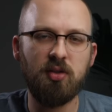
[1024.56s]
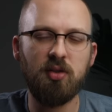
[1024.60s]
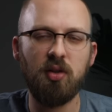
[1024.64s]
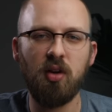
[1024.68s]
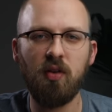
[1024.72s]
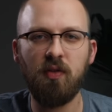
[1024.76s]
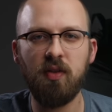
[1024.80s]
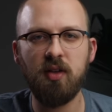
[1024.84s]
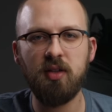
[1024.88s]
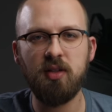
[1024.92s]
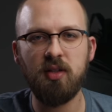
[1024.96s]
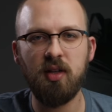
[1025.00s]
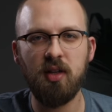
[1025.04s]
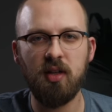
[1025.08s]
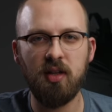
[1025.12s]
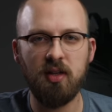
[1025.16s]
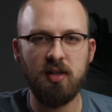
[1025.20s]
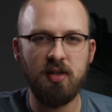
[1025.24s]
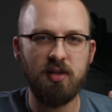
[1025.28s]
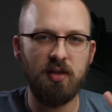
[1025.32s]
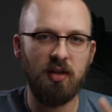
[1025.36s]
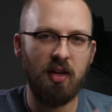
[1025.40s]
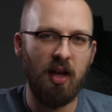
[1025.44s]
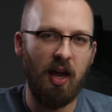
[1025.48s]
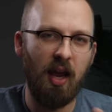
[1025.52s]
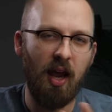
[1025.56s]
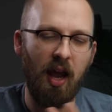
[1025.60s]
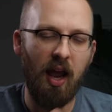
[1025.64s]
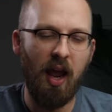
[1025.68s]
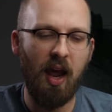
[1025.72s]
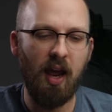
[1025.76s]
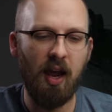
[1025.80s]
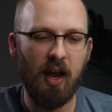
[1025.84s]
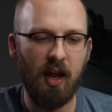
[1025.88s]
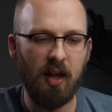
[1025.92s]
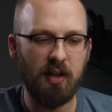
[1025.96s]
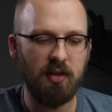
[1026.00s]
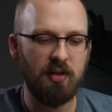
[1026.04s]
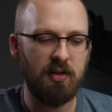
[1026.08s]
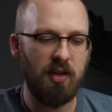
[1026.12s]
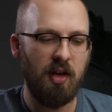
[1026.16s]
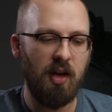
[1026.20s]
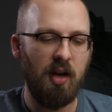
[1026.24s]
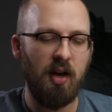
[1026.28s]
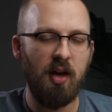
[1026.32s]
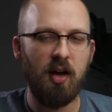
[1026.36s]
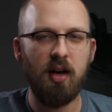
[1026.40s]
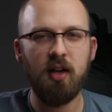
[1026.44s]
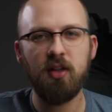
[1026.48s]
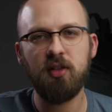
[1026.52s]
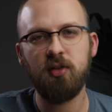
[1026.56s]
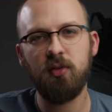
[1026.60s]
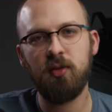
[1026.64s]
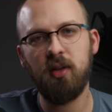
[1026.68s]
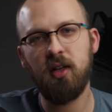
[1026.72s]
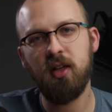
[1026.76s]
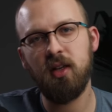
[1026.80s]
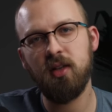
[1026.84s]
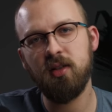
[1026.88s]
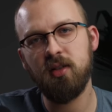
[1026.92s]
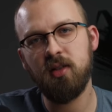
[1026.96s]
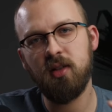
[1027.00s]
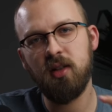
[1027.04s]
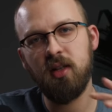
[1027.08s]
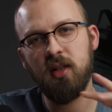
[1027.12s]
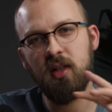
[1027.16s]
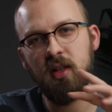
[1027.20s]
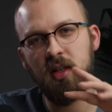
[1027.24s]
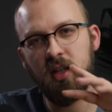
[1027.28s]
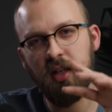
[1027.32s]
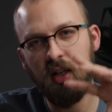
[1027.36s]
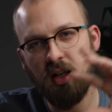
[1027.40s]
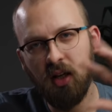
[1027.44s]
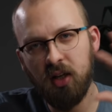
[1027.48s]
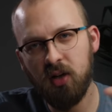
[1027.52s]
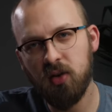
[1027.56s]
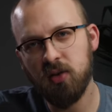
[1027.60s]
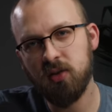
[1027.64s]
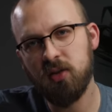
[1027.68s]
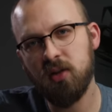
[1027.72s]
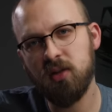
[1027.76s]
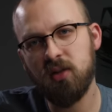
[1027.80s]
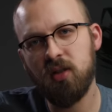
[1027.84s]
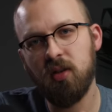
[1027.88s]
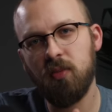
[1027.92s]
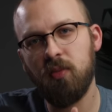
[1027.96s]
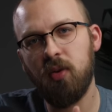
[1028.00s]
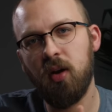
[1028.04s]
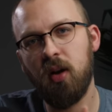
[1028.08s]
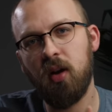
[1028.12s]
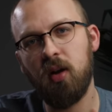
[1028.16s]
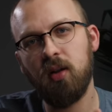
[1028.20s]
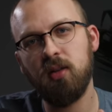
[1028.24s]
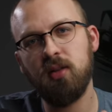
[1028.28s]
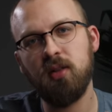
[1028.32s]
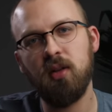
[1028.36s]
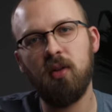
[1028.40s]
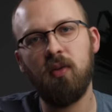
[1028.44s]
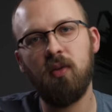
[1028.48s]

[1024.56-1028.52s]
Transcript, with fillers: services, ads, as well as the ecosystem products